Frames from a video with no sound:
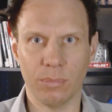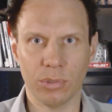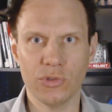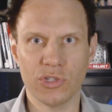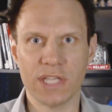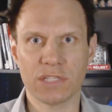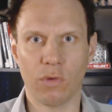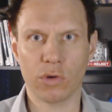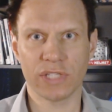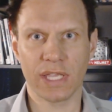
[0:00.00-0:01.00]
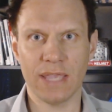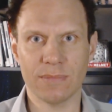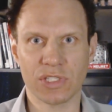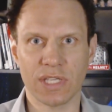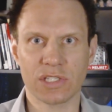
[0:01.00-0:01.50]
Can the Blue Jays force a
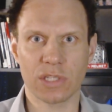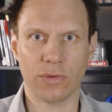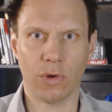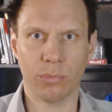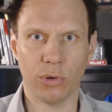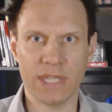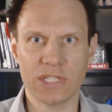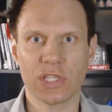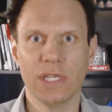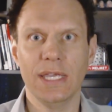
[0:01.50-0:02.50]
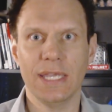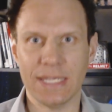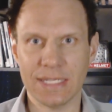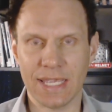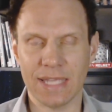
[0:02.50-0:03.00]
game 6 and throw Price
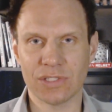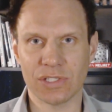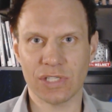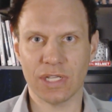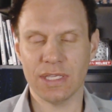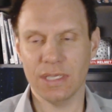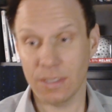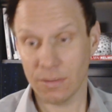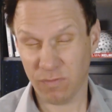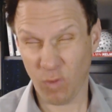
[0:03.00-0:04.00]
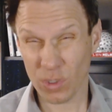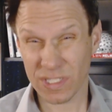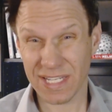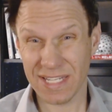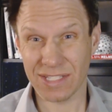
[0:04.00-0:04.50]
in Kansas City?
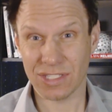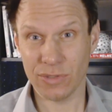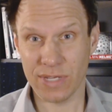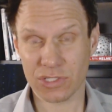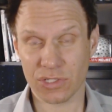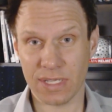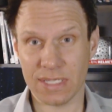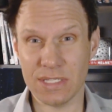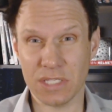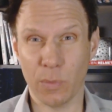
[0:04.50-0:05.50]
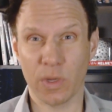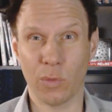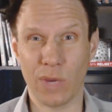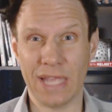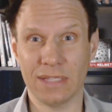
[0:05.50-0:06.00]
14-2 yesterday. Easy
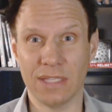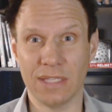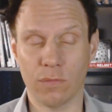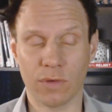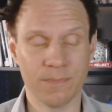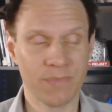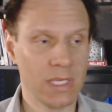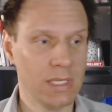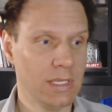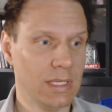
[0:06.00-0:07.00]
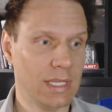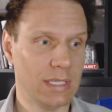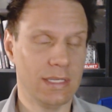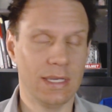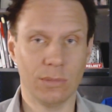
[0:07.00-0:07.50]
winner. We had the over.
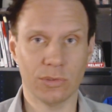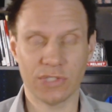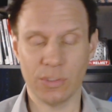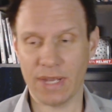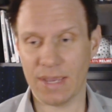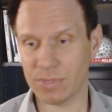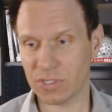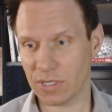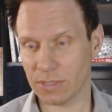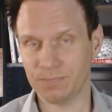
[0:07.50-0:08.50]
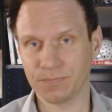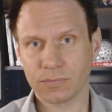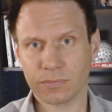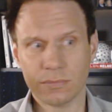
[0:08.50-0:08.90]
And we'll see what happens here.